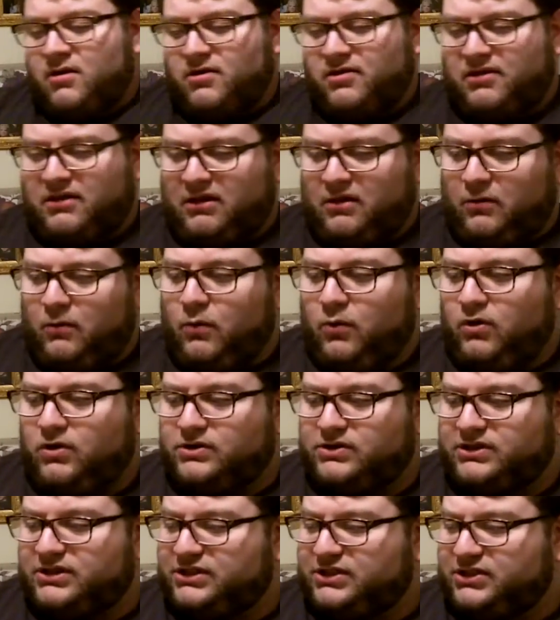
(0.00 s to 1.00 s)
Secret
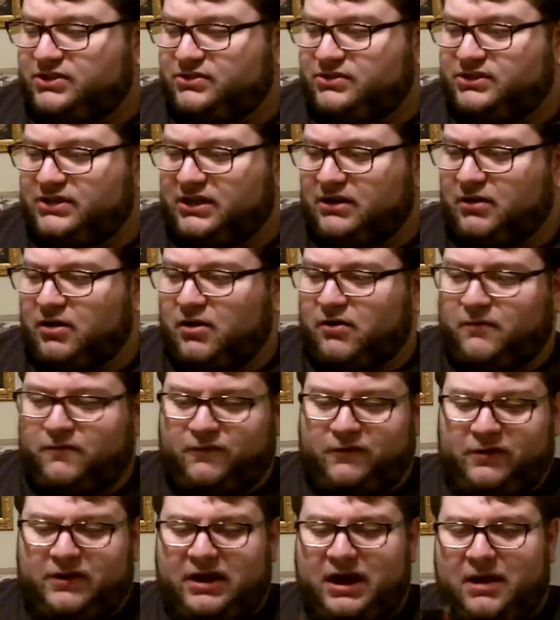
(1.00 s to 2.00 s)
Wars issue 0
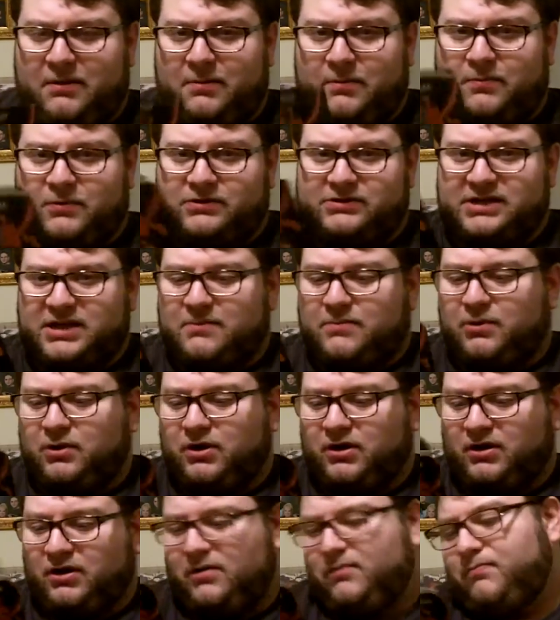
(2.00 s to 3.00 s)
free comic book day
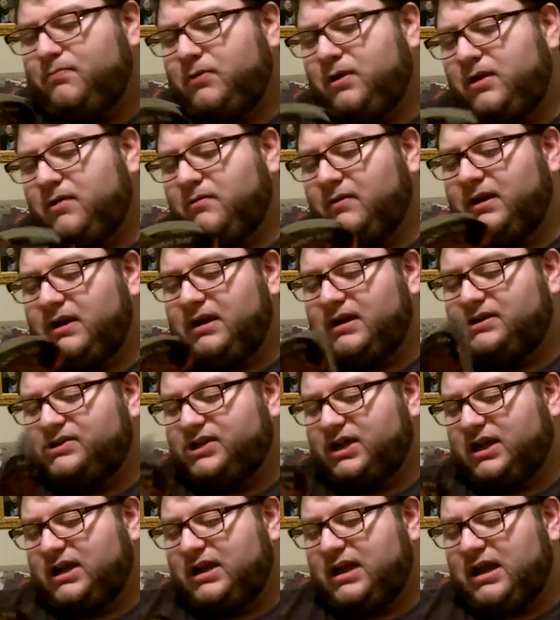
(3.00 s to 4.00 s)
book. I'll probably read it and
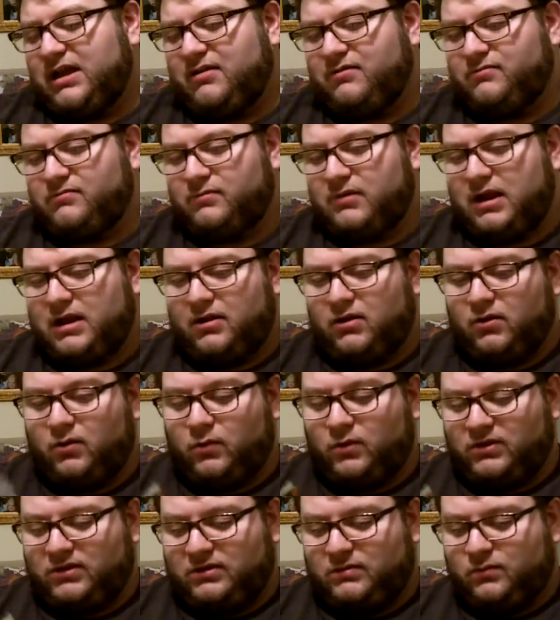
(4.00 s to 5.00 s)
check it out. I don't
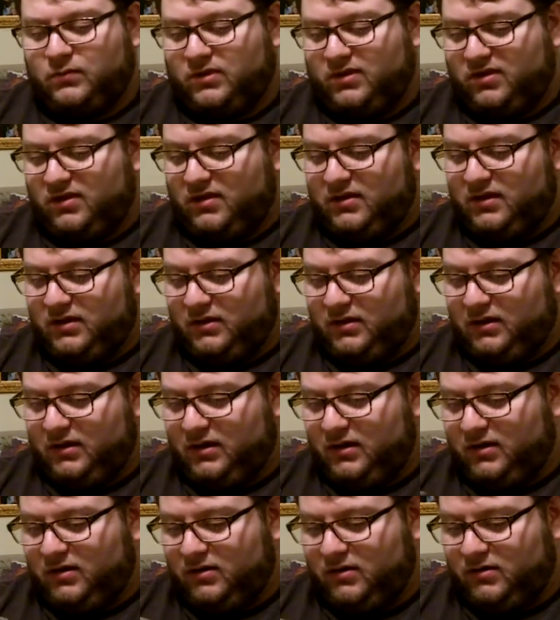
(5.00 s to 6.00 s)
know what's the deal
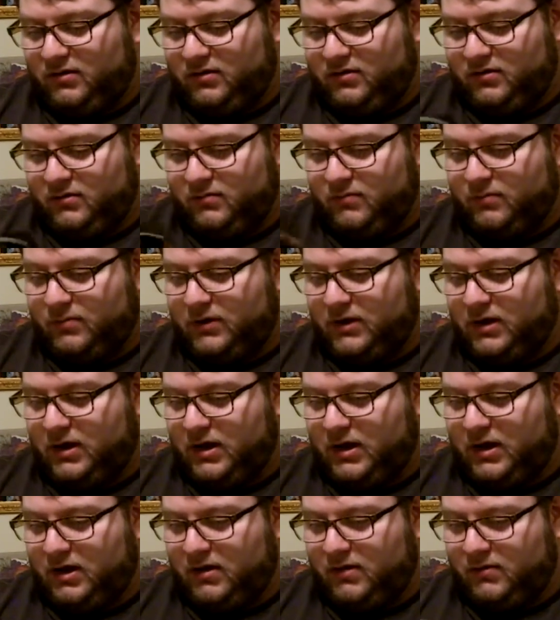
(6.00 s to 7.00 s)
here.
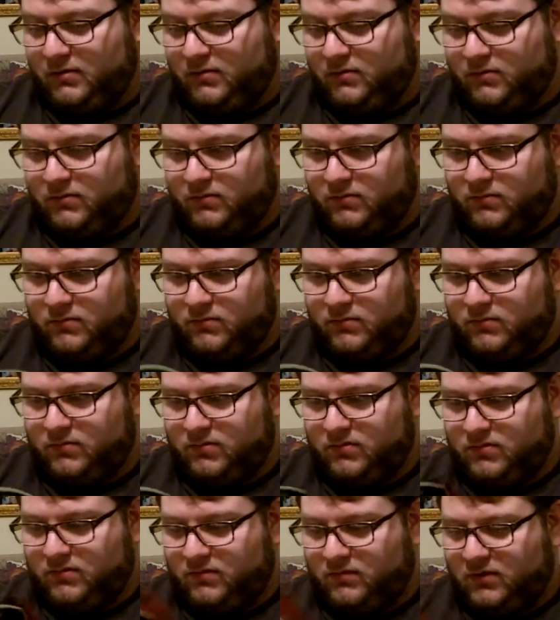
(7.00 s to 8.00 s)
But,
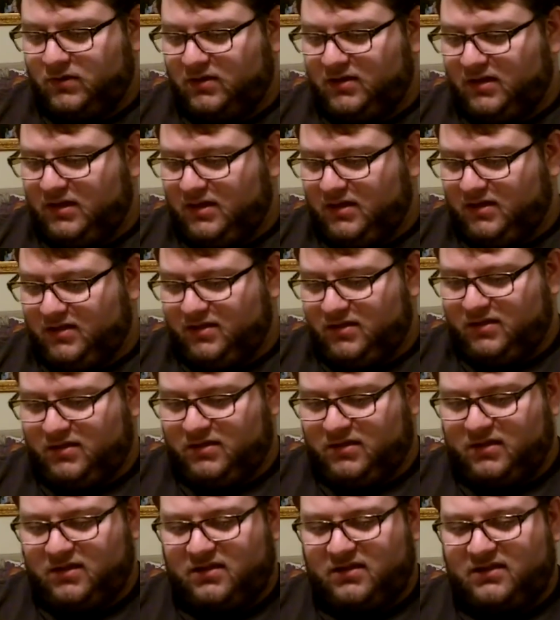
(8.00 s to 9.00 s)
what is this?
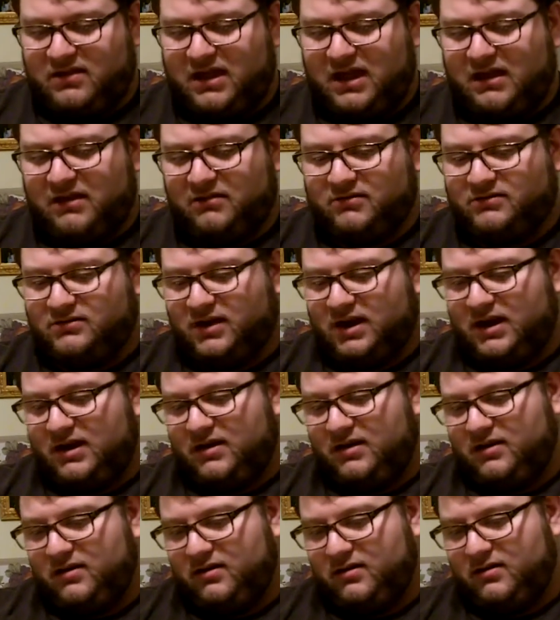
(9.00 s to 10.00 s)
Is this Attack on
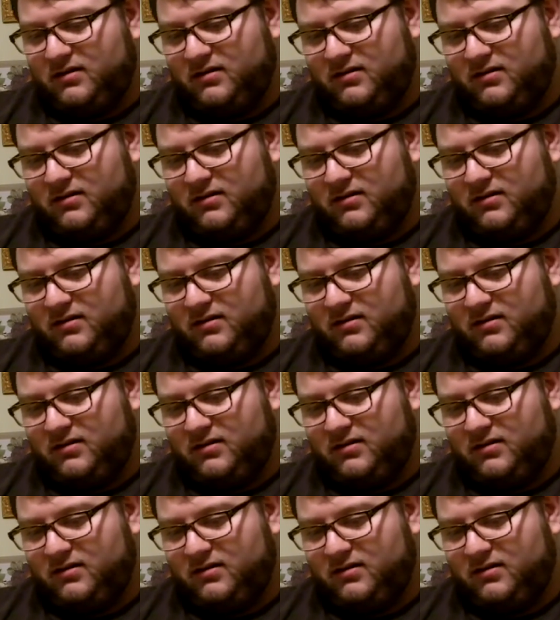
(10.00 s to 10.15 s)
Titan?